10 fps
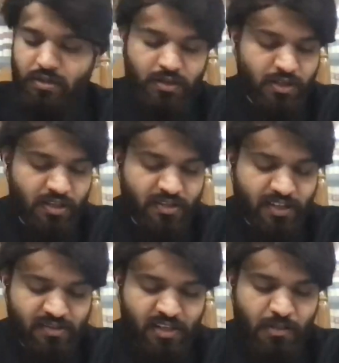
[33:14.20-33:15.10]

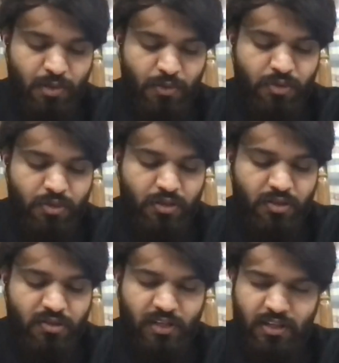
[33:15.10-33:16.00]
discussing about,
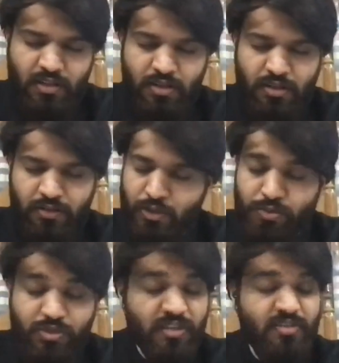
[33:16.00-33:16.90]
say, the new
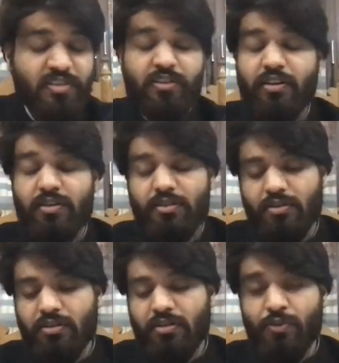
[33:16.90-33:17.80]
transgender
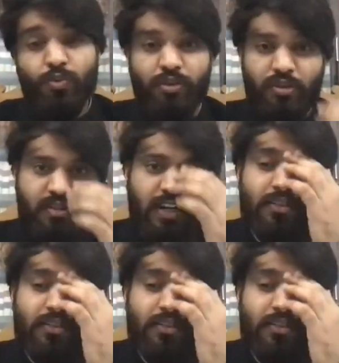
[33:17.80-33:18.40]
rules, right?